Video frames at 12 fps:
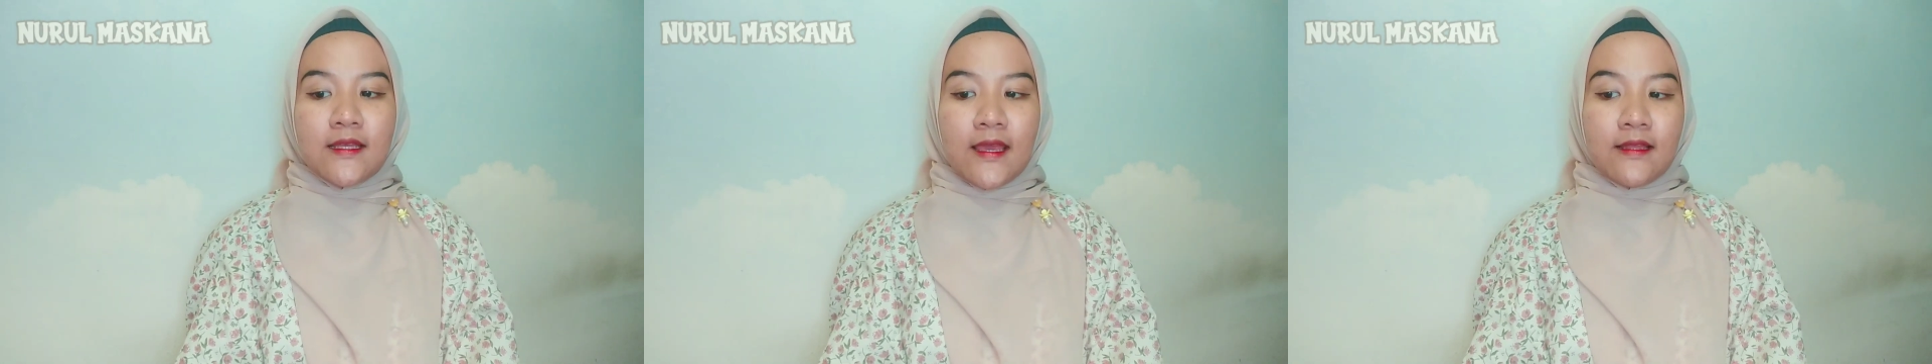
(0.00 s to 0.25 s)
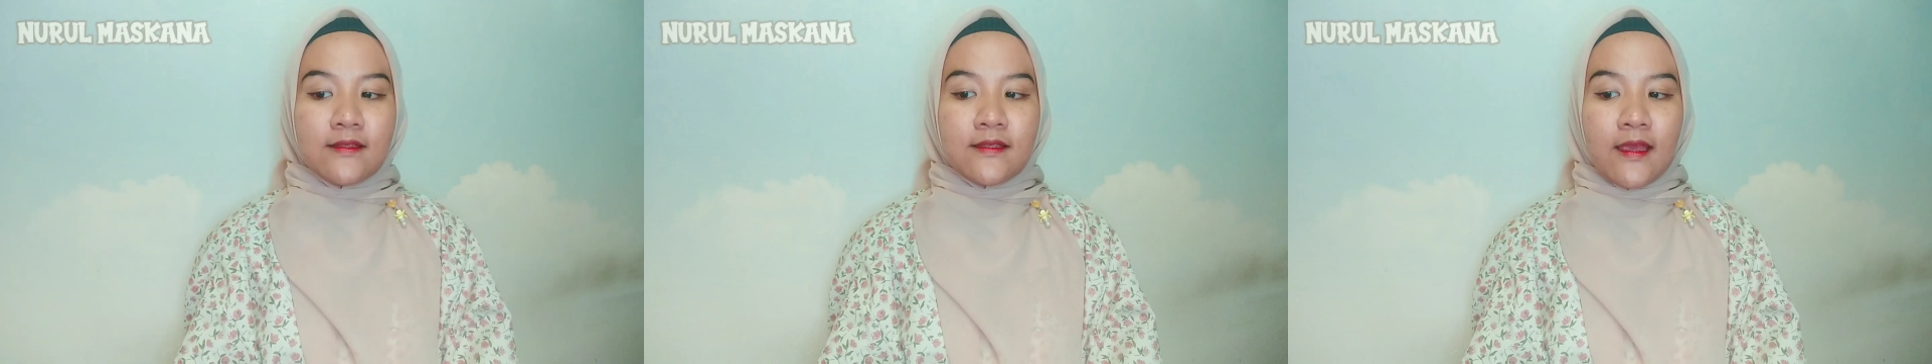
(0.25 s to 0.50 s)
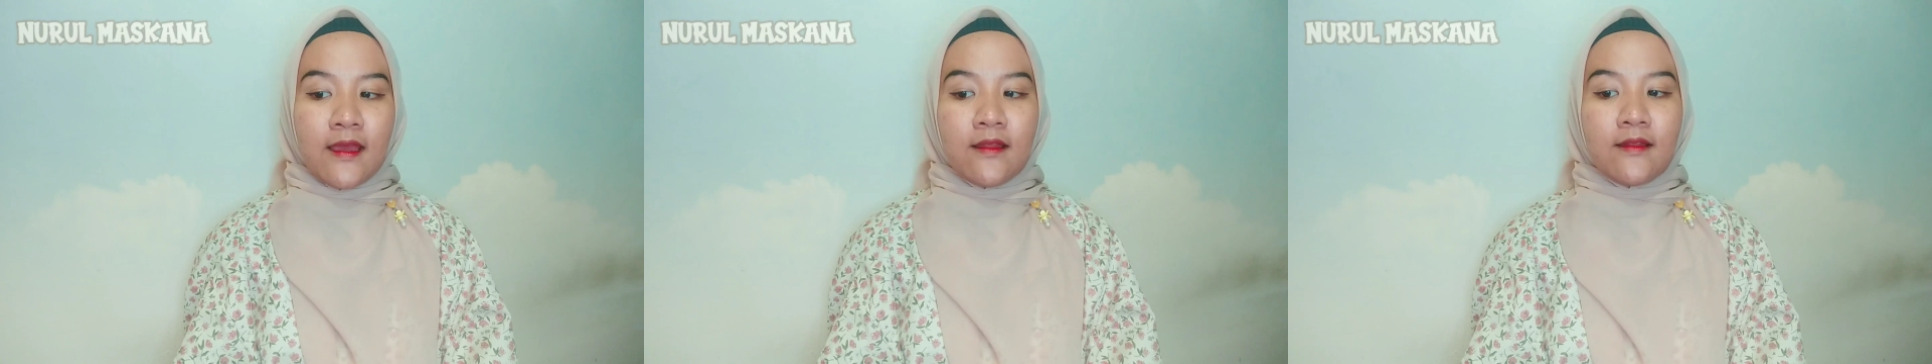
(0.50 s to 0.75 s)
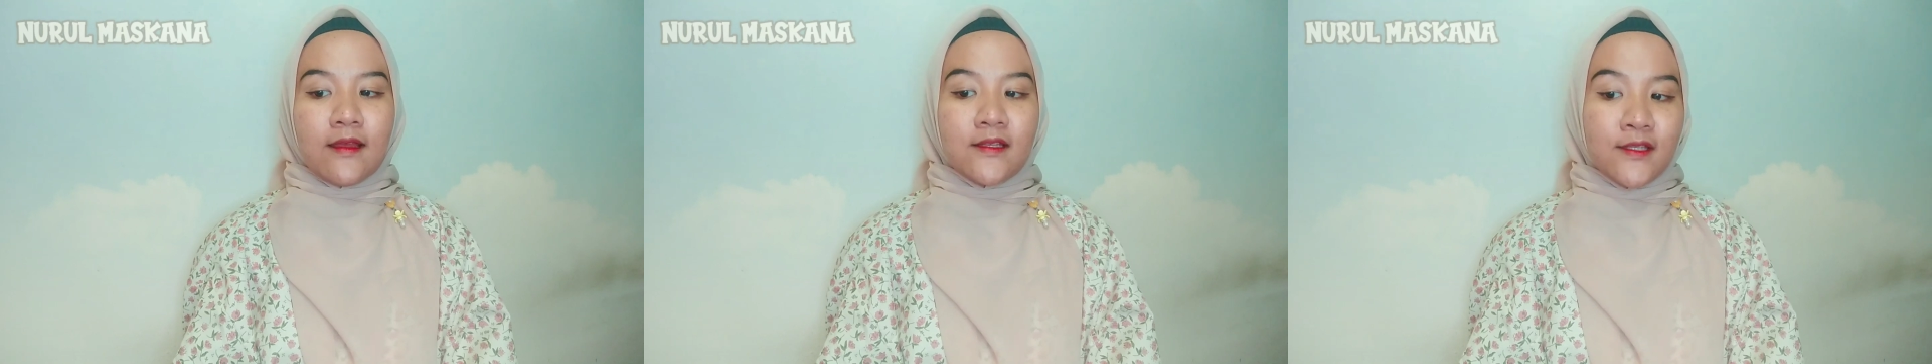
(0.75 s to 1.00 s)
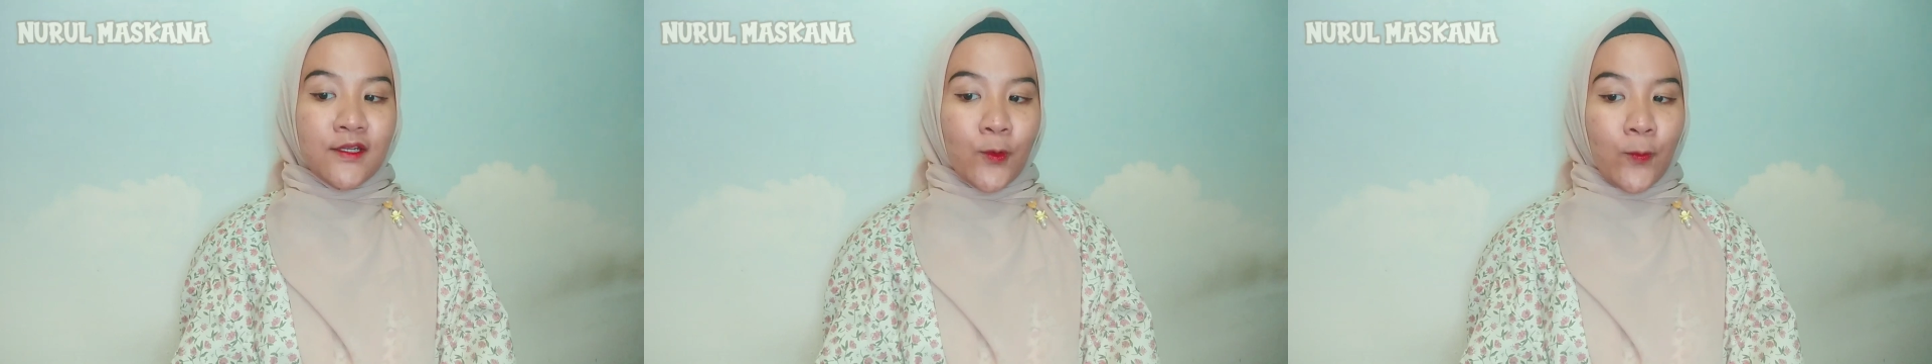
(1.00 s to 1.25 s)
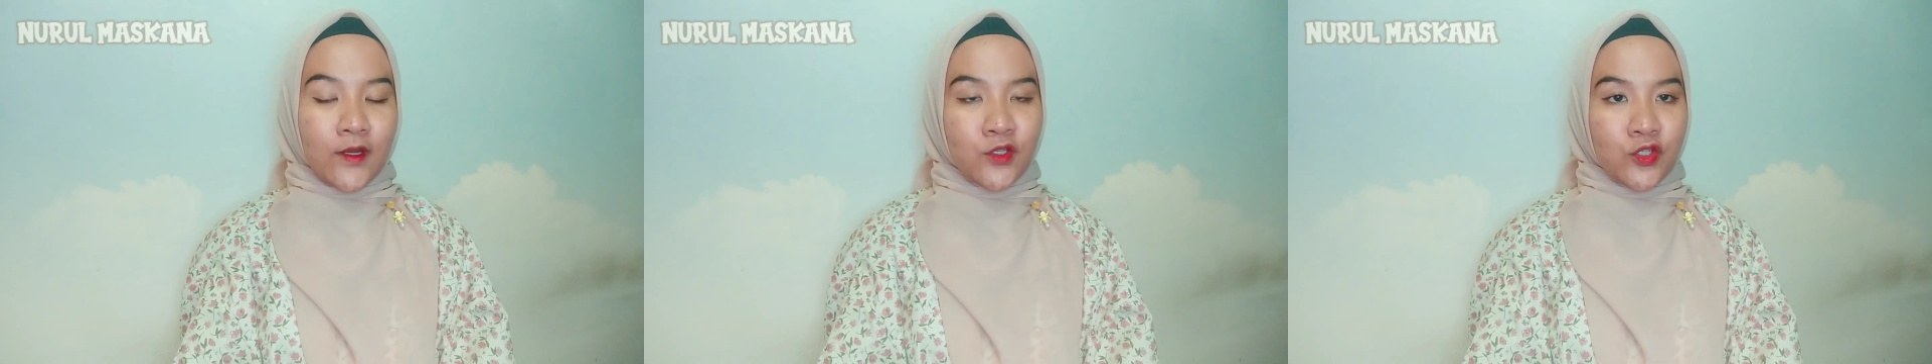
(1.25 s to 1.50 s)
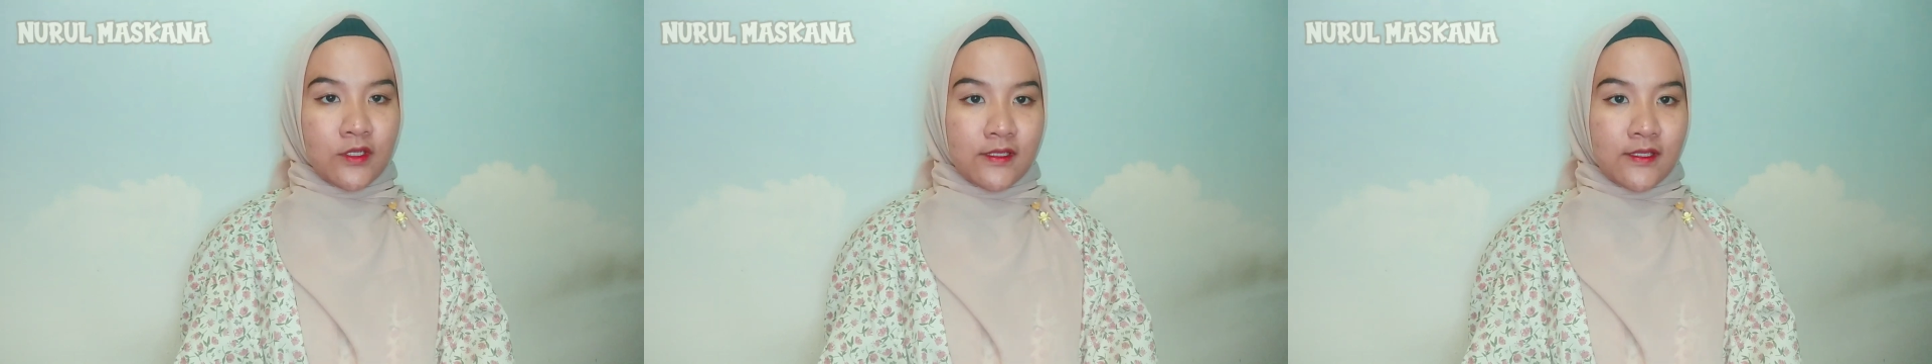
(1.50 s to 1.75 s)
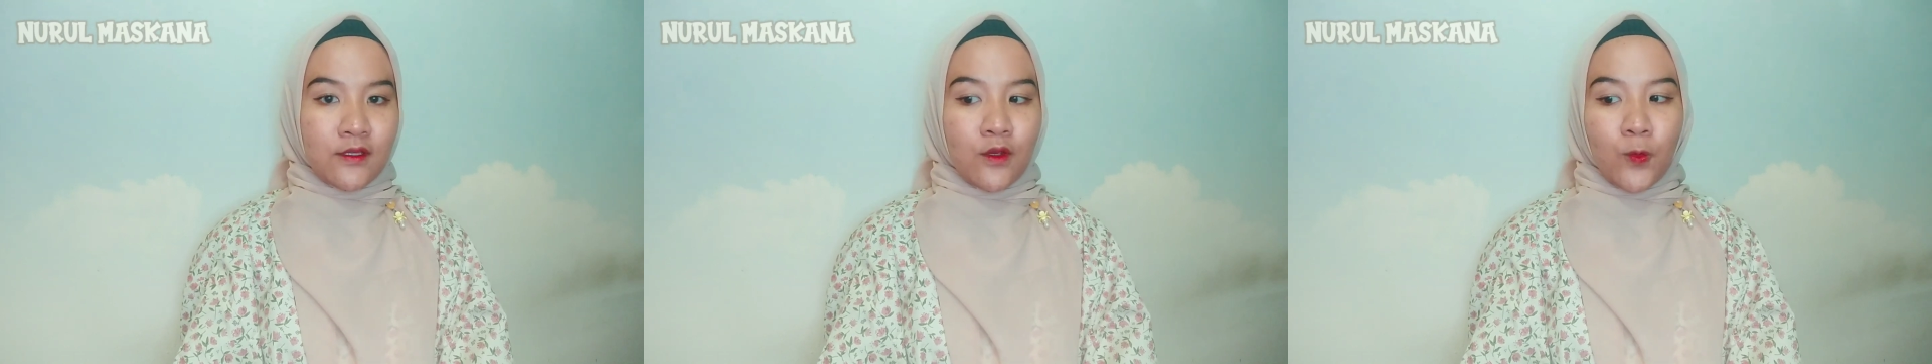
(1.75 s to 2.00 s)
and answer the
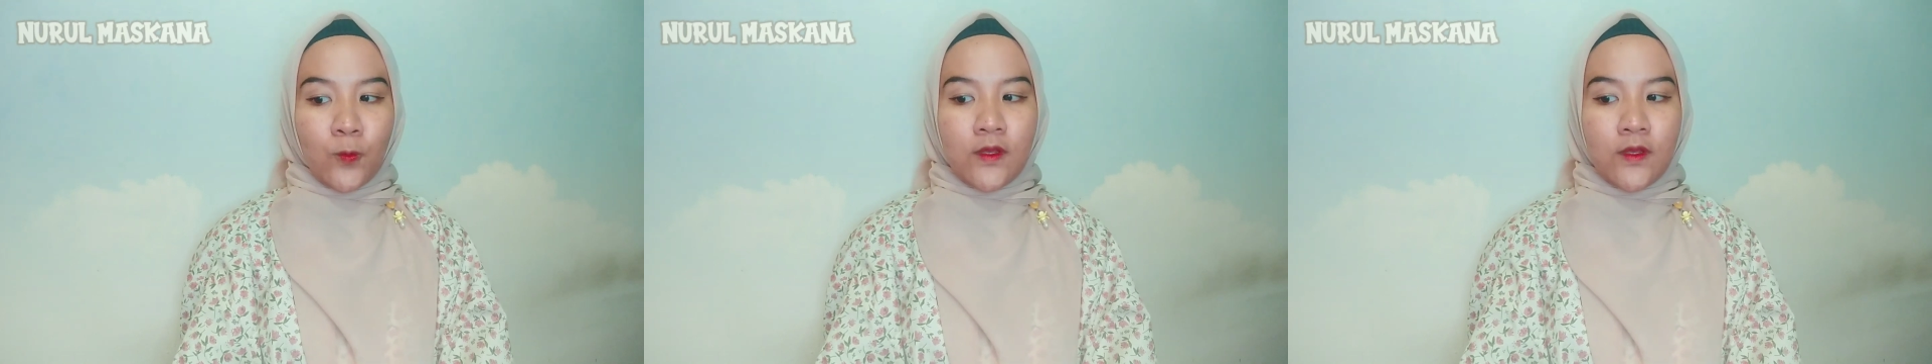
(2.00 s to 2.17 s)
questions